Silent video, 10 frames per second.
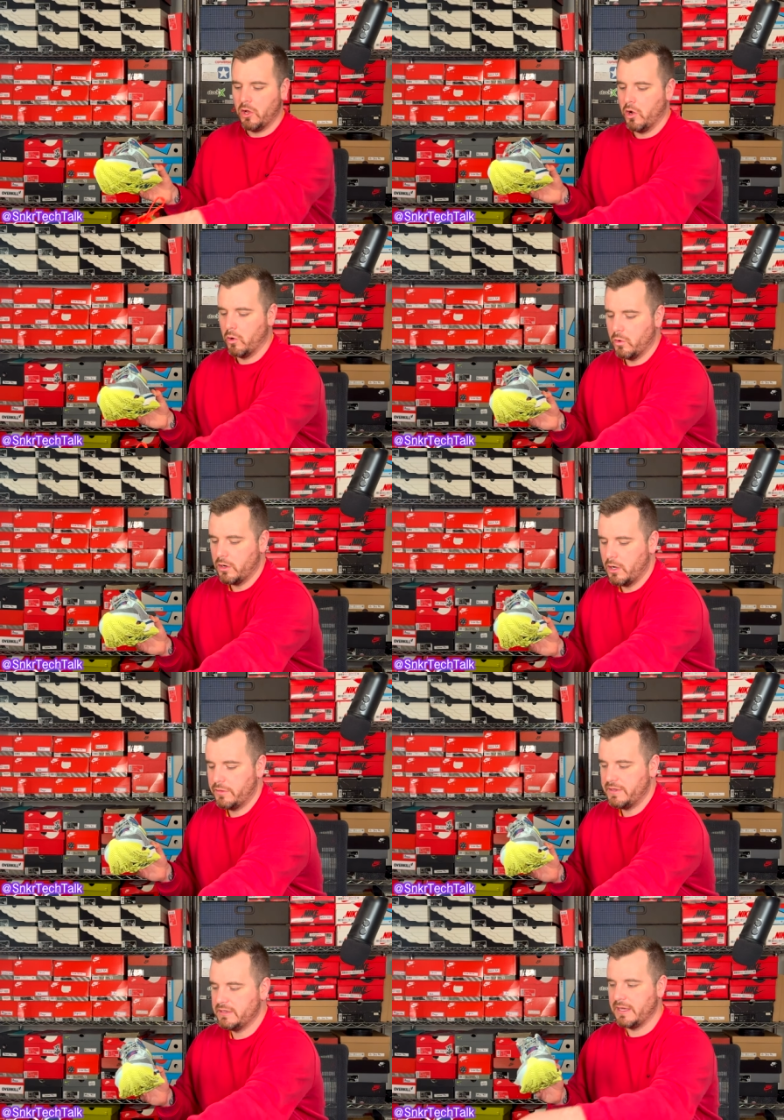Or on
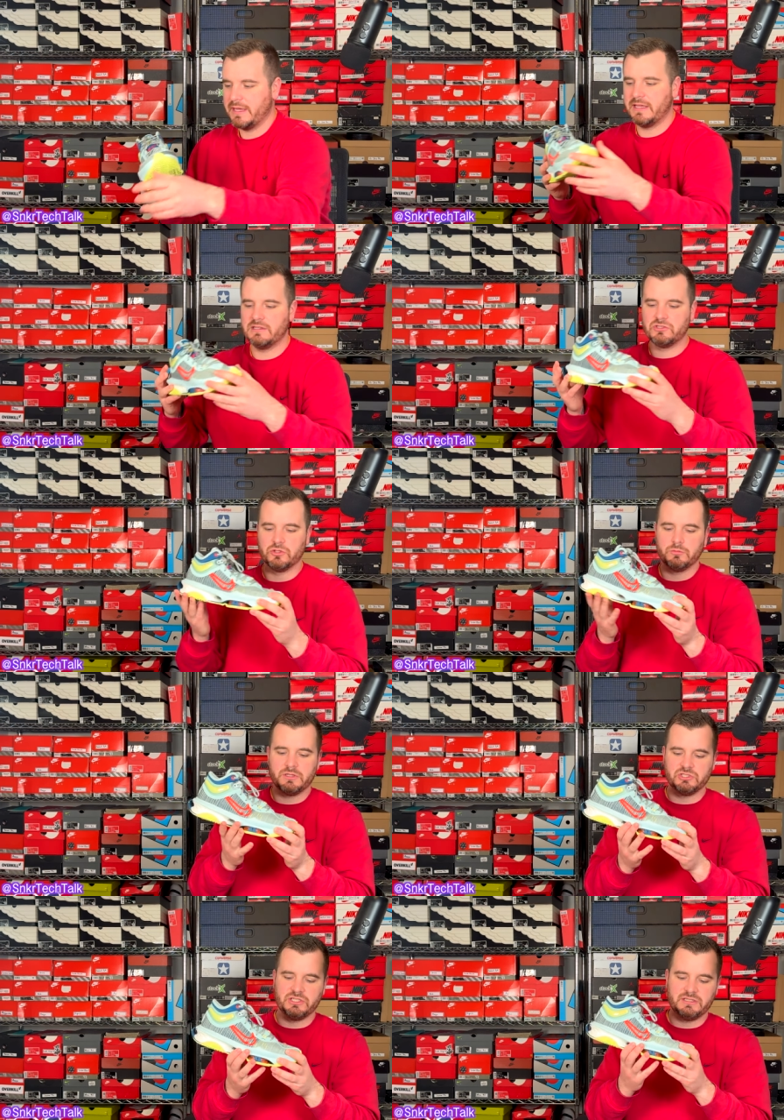the Nike
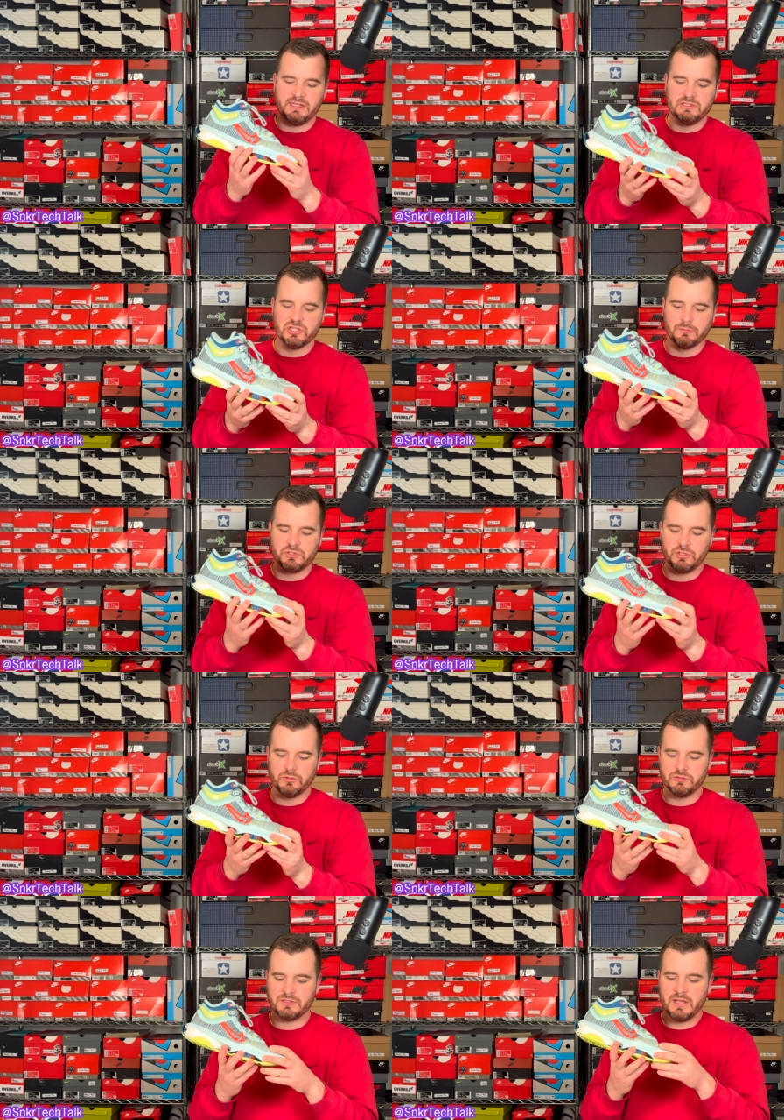Zoom GT Jump
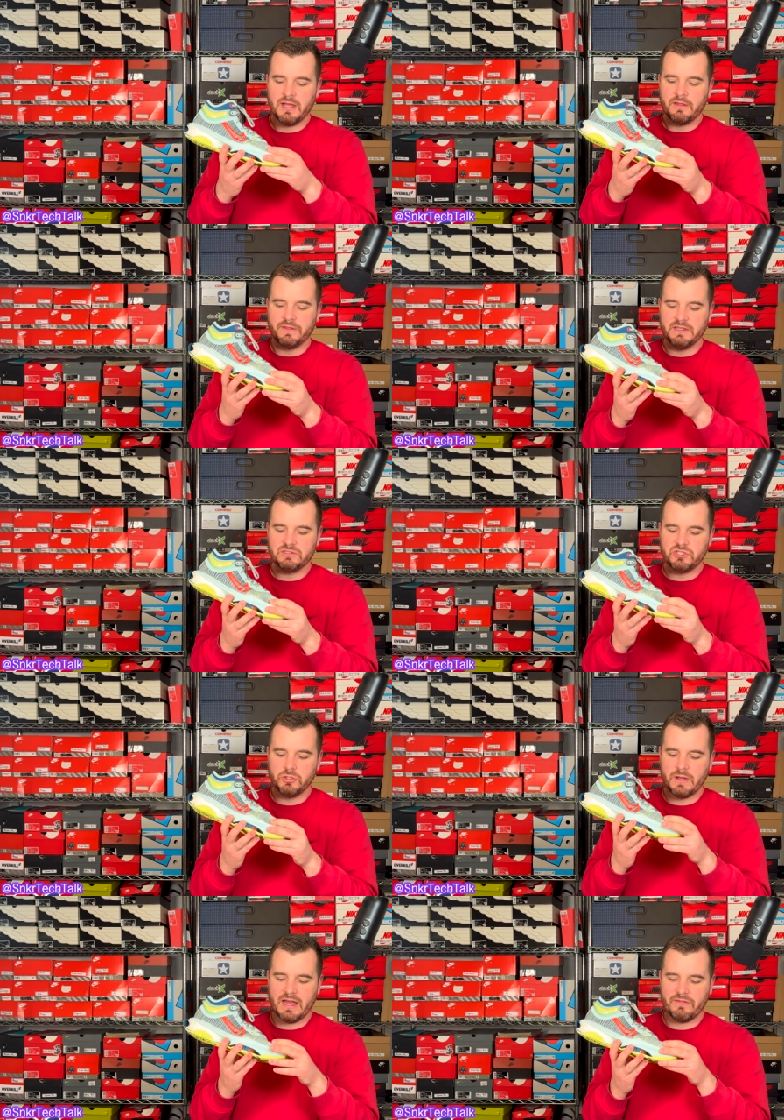2s, these
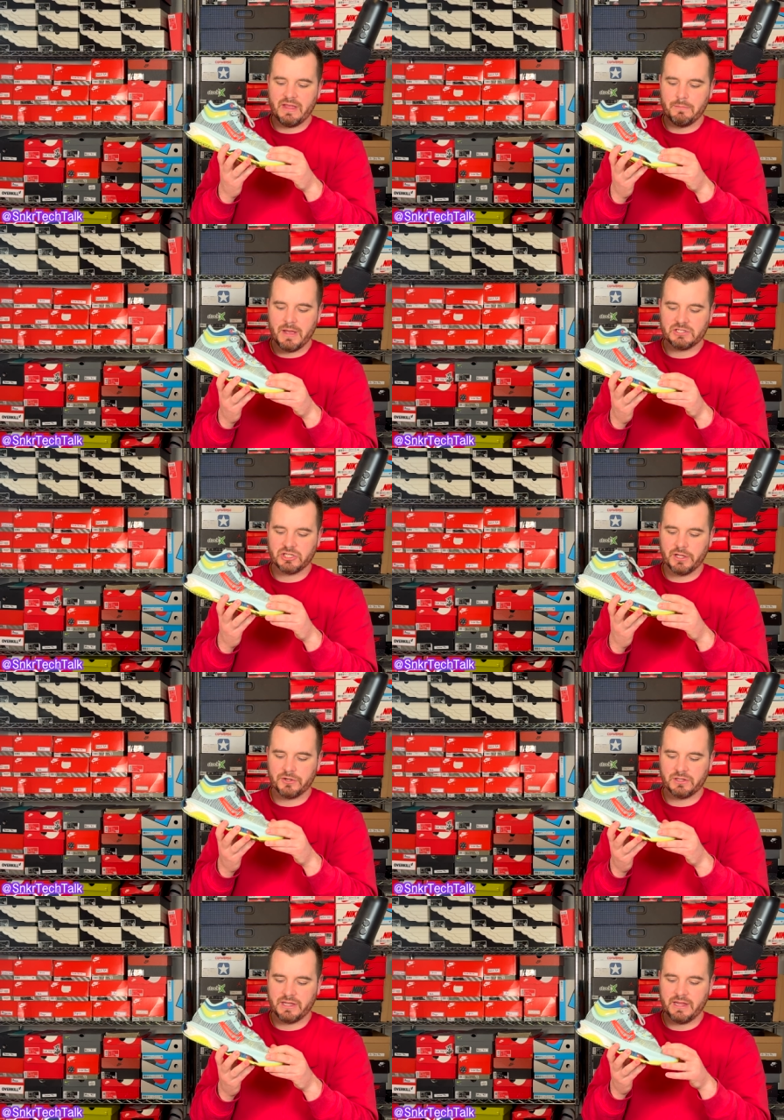do have a mesh
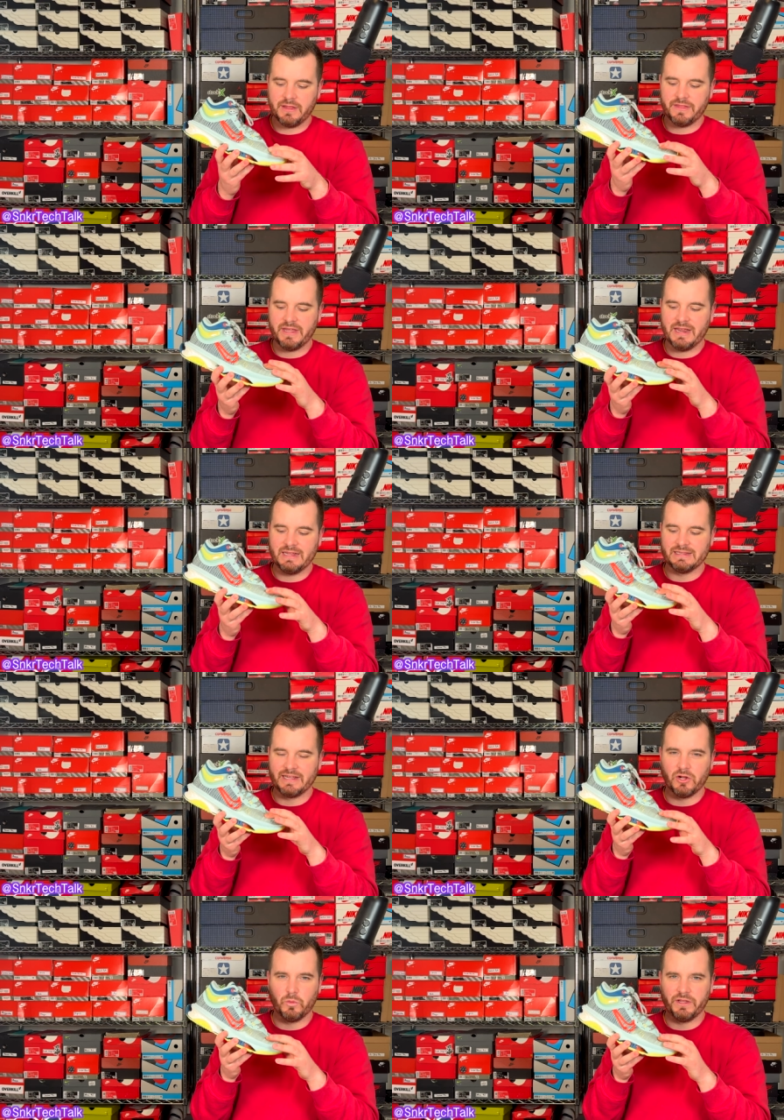underlay and then a
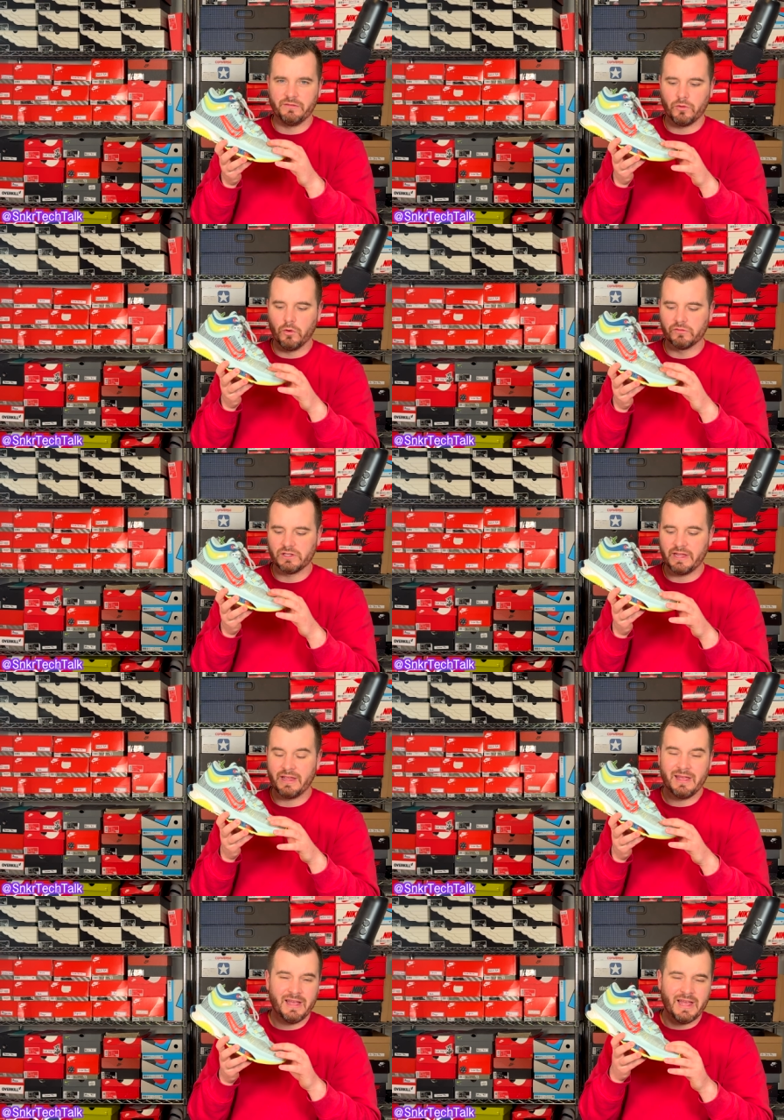Leno weave overlay.
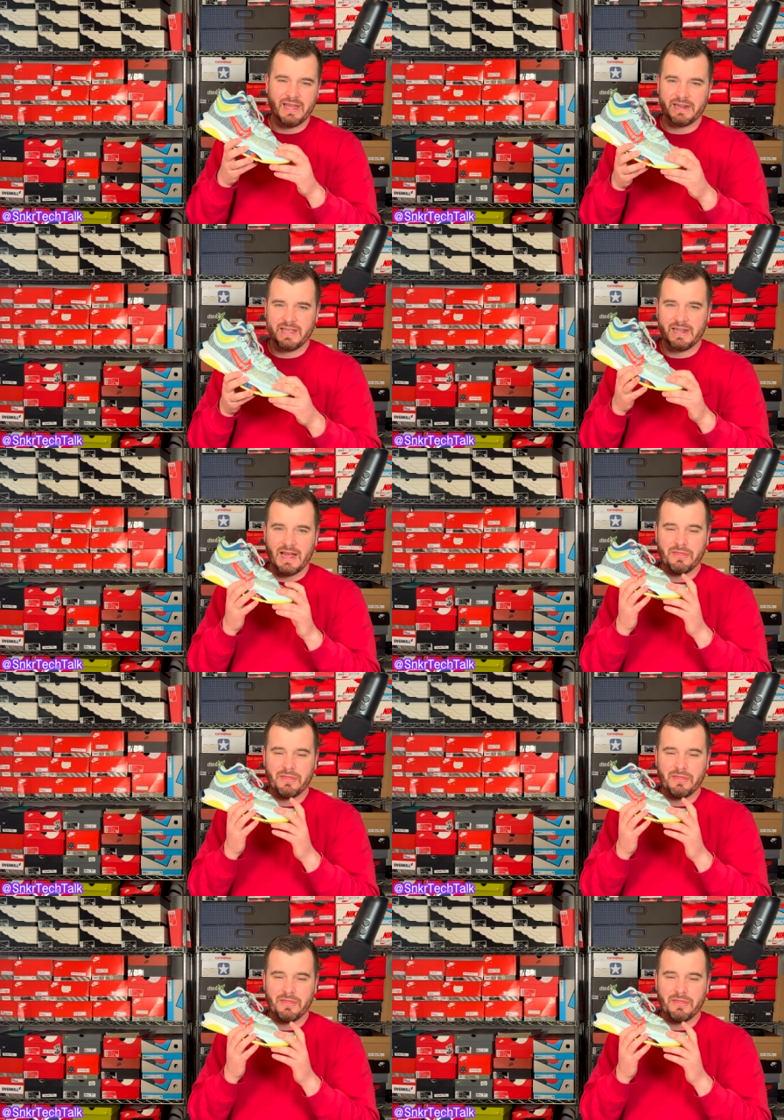And again, I